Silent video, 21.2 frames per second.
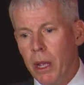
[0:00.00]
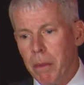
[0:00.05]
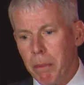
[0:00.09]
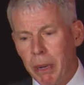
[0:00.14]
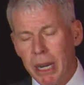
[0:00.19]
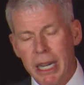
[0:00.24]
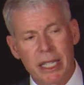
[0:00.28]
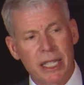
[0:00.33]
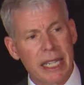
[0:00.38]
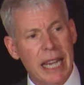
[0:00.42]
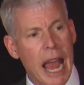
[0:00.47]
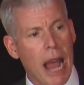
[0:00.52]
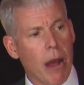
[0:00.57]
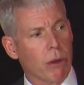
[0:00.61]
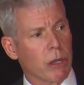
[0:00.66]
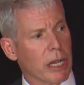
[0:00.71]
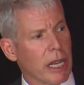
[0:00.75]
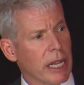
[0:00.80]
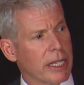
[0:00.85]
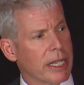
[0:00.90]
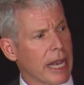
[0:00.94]
But it's now,
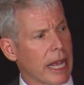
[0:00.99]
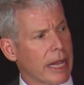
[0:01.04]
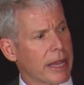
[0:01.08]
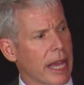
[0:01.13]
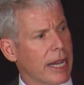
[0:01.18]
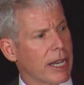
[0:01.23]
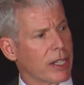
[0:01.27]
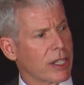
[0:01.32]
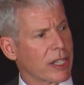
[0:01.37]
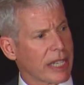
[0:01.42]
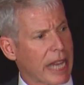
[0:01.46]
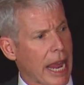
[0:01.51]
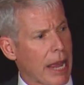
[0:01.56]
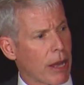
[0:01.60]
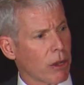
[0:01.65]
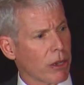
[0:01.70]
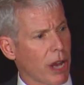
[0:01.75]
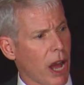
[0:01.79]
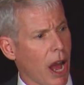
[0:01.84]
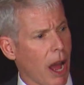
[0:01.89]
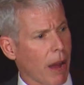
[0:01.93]
then it
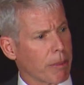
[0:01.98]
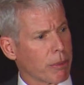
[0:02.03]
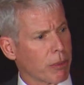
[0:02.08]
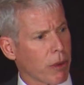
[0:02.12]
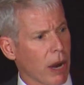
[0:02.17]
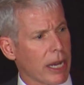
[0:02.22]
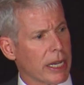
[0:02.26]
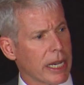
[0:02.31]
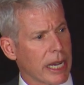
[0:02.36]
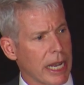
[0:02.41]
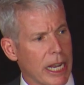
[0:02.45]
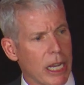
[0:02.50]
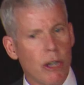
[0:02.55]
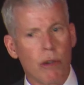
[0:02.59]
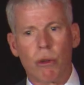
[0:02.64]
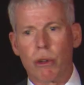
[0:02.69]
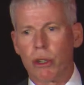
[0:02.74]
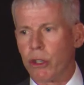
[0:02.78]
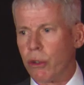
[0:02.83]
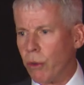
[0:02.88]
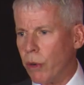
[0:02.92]
scaled up, right?
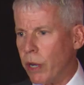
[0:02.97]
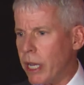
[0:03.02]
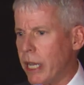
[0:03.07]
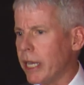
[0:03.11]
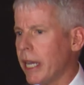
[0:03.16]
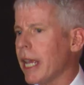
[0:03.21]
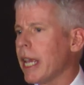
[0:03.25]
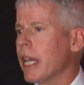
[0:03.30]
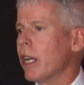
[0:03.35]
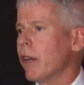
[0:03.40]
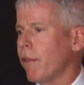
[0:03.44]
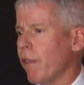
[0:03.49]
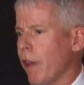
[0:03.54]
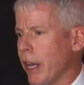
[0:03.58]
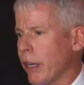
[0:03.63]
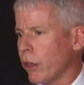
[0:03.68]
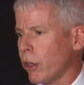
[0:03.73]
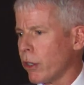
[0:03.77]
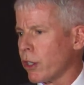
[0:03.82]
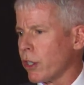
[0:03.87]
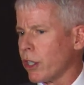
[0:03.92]
Industry and
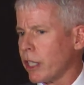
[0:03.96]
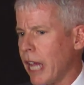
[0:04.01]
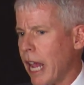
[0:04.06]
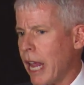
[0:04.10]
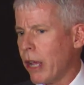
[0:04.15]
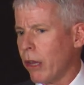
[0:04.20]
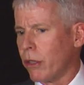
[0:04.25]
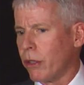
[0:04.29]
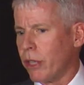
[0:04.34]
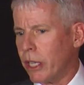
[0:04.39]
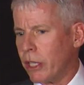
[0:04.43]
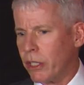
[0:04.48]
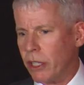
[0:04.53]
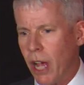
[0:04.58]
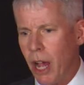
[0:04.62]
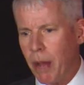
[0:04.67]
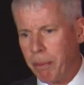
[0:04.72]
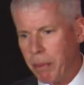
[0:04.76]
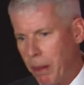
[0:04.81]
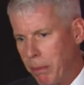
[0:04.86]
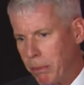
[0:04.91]
innovators scaled this
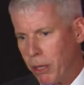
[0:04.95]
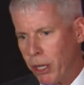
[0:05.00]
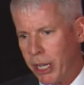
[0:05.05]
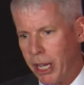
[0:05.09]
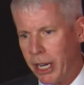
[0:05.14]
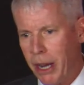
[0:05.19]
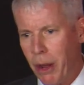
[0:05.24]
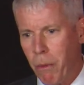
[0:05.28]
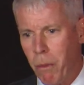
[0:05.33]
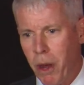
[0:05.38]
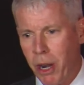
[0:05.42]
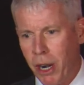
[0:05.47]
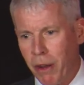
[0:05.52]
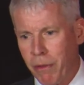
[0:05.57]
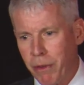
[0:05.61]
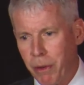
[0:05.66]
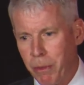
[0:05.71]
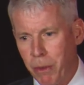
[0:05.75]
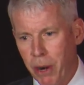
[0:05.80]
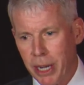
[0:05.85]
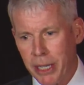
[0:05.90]
up. I'm looking at one of
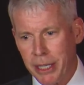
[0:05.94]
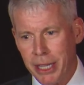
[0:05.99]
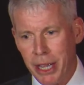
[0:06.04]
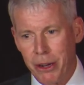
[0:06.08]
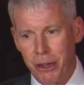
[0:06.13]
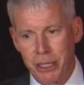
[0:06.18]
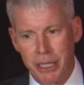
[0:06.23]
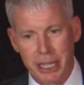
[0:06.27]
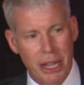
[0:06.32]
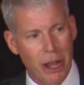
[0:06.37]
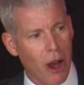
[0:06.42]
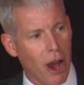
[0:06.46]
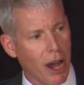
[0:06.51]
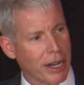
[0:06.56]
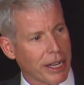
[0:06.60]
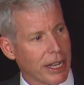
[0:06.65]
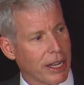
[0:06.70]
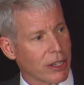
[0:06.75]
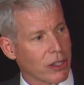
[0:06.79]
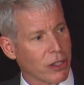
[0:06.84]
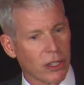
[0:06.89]
them right there in the
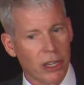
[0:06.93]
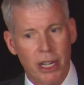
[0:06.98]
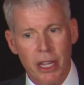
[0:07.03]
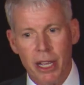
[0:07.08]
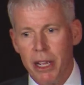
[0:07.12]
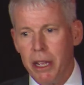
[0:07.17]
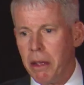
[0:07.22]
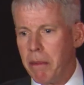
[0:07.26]
audience.